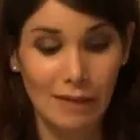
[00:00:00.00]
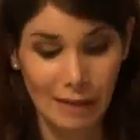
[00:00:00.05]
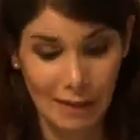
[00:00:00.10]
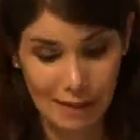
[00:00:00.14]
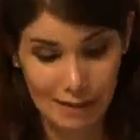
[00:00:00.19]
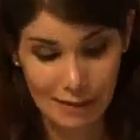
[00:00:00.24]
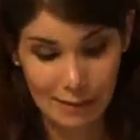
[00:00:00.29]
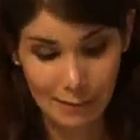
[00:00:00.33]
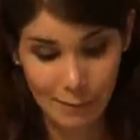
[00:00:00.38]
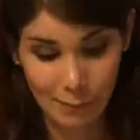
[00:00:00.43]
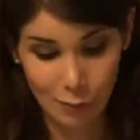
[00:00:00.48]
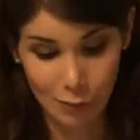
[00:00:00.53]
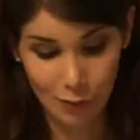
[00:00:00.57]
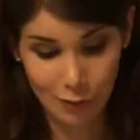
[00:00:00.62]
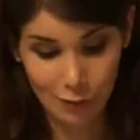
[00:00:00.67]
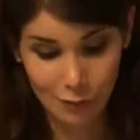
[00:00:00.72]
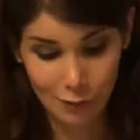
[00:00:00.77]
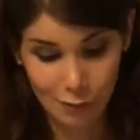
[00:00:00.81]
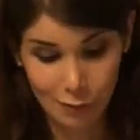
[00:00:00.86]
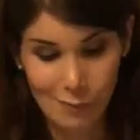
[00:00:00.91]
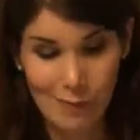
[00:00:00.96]
it's
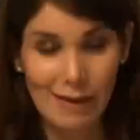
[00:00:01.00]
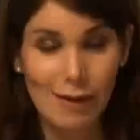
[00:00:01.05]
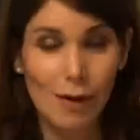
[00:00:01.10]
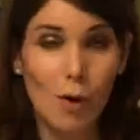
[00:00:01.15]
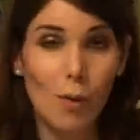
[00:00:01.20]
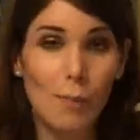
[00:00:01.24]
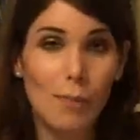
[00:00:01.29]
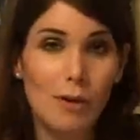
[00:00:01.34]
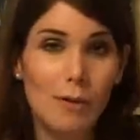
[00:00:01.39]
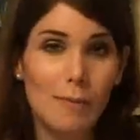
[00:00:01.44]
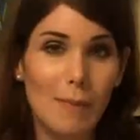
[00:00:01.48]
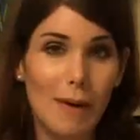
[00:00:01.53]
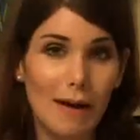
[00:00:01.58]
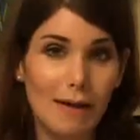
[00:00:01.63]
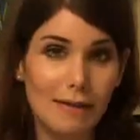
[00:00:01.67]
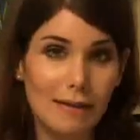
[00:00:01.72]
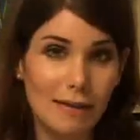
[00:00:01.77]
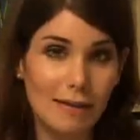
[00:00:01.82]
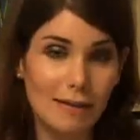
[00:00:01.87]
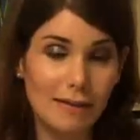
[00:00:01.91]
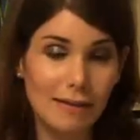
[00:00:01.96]
important to be
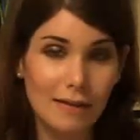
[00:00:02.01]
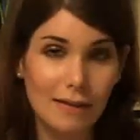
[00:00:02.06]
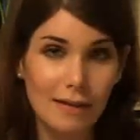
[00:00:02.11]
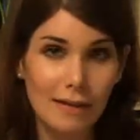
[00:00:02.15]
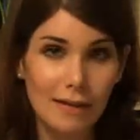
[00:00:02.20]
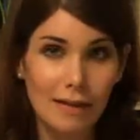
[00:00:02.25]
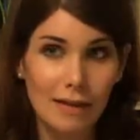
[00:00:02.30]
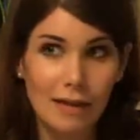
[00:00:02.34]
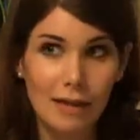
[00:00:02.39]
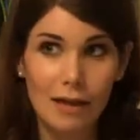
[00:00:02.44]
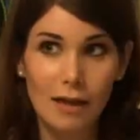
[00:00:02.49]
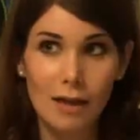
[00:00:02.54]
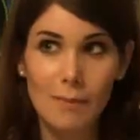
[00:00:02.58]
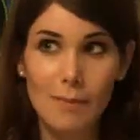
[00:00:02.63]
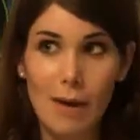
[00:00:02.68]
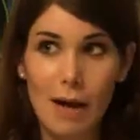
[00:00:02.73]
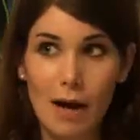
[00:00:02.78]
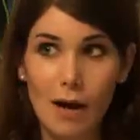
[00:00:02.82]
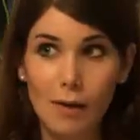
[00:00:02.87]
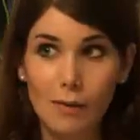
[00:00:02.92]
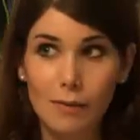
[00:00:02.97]
open-minded
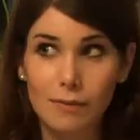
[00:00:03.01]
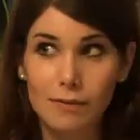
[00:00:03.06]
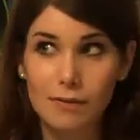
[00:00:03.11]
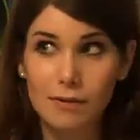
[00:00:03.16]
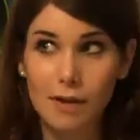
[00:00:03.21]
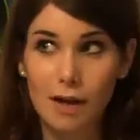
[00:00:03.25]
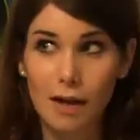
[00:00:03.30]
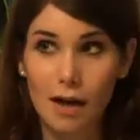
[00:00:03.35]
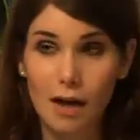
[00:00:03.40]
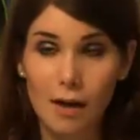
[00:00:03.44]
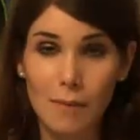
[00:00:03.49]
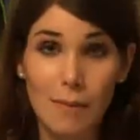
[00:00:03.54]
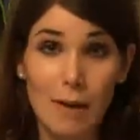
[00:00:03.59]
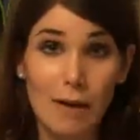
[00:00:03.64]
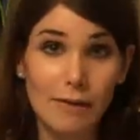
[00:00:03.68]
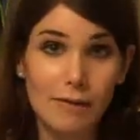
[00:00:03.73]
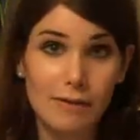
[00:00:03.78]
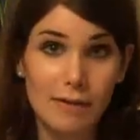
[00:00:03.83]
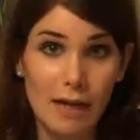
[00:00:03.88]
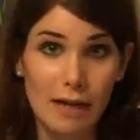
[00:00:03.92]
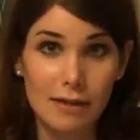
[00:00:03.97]
about
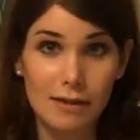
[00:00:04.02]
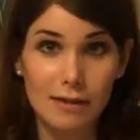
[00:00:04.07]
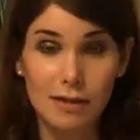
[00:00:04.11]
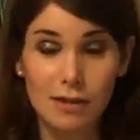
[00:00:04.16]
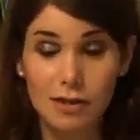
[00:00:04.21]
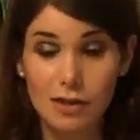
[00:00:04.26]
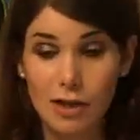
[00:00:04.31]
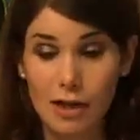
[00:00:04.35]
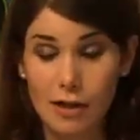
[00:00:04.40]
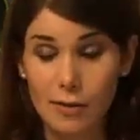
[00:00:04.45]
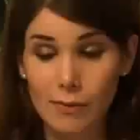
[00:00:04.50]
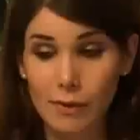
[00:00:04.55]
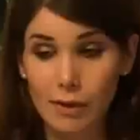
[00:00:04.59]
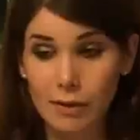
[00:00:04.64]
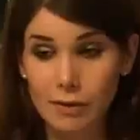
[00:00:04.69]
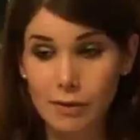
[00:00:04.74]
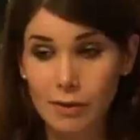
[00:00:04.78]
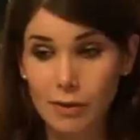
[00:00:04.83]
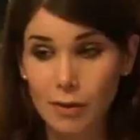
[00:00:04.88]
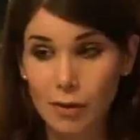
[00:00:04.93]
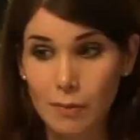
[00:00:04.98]
sex in general,
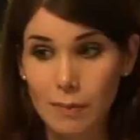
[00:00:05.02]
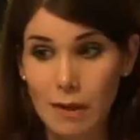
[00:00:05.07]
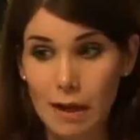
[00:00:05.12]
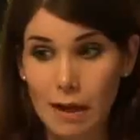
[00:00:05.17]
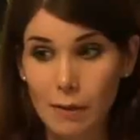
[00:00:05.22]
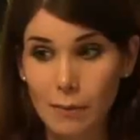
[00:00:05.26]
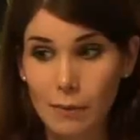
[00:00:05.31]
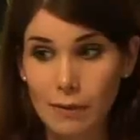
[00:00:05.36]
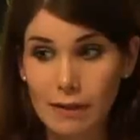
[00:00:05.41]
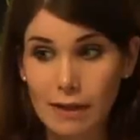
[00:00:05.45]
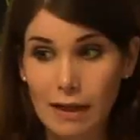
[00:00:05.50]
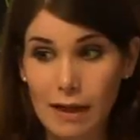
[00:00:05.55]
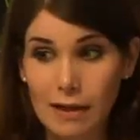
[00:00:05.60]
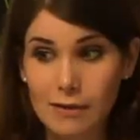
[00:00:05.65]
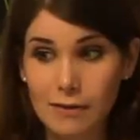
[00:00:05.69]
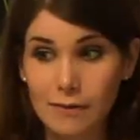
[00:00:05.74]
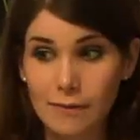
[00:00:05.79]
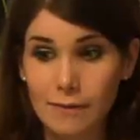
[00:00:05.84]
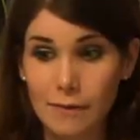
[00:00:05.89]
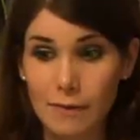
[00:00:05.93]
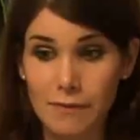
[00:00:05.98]
about what
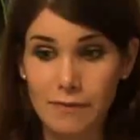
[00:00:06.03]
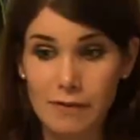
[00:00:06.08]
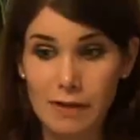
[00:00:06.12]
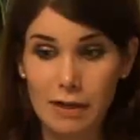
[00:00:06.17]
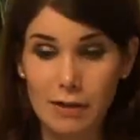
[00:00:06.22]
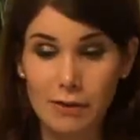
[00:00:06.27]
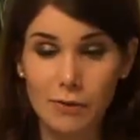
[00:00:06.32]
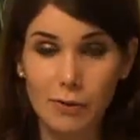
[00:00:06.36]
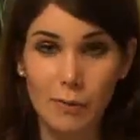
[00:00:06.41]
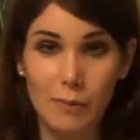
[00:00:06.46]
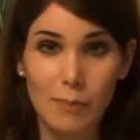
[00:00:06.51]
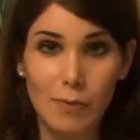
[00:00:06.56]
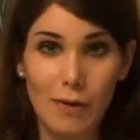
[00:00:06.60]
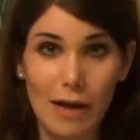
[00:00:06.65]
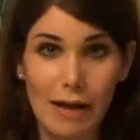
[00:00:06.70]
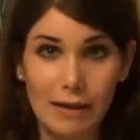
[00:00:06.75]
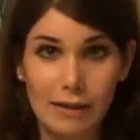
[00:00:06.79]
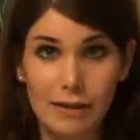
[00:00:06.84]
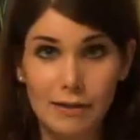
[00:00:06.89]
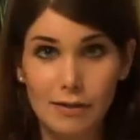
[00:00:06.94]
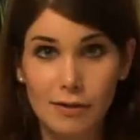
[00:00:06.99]
kinds of sexual
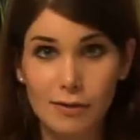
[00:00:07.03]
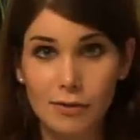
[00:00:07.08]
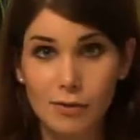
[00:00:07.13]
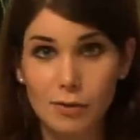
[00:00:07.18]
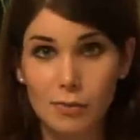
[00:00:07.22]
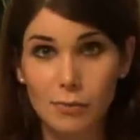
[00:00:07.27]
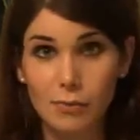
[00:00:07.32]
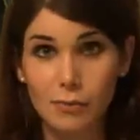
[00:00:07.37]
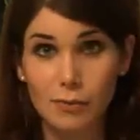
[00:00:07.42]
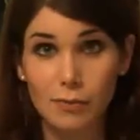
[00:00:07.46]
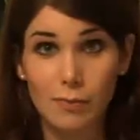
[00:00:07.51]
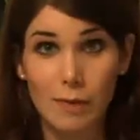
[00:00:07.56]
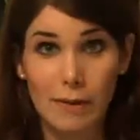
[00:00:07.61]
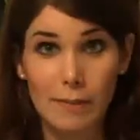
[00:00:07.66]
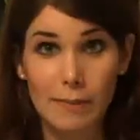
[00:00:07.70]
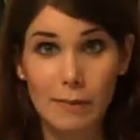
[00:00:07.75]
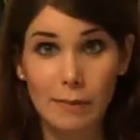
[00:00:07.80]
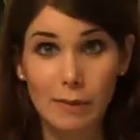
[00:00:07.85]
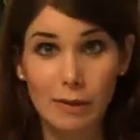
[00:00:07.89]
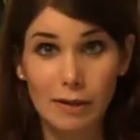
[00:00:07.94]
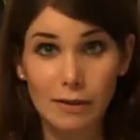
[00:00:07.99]
practices you might
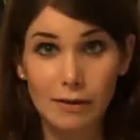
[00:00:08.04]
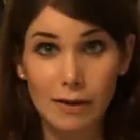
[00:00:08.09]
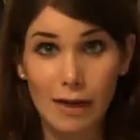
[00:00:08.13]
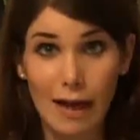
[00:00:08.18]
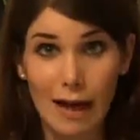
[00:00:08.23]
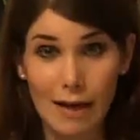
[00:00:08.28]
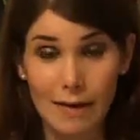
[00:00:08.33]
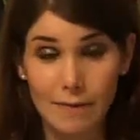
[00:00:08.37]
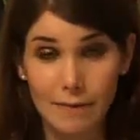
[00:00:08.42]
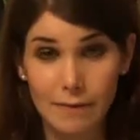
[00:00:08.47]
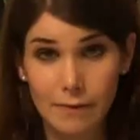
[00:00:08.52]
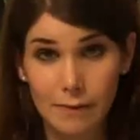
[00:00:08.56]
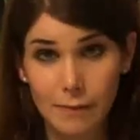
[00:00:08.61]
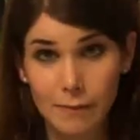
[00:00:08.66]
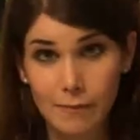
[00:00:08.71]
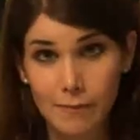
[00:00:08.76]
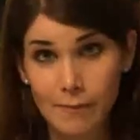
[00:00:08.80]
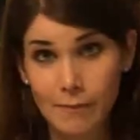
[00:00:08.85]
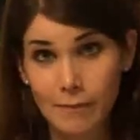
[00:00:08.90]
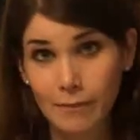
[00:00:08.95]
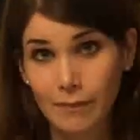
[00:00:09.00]
be willing to have.
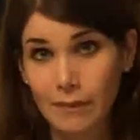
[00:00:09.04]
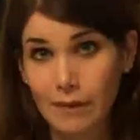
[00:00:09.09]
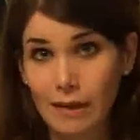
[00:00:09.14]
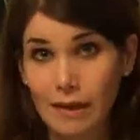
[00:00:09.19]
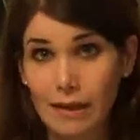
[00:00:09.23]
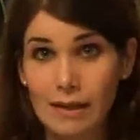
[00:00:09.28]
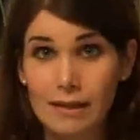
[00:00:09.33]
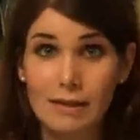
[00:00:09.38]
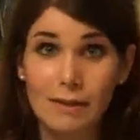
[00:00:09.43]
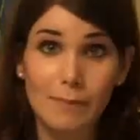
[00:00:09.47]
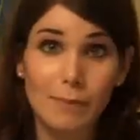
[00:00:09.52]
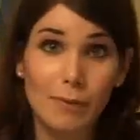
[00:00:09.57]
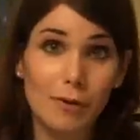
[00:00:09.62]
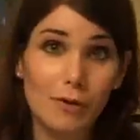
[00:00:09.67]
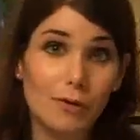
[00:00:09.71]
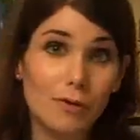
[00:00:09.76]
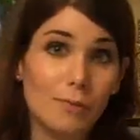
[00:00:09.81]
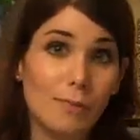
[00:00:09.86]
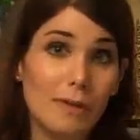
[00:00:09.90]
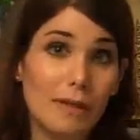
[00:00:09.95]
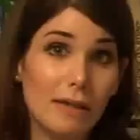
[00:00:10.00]
It's
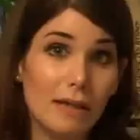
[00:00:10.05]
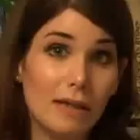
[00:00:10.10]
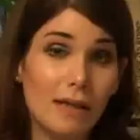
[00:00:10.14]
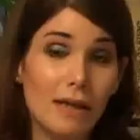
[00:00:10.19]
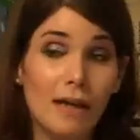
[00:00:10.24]
important to be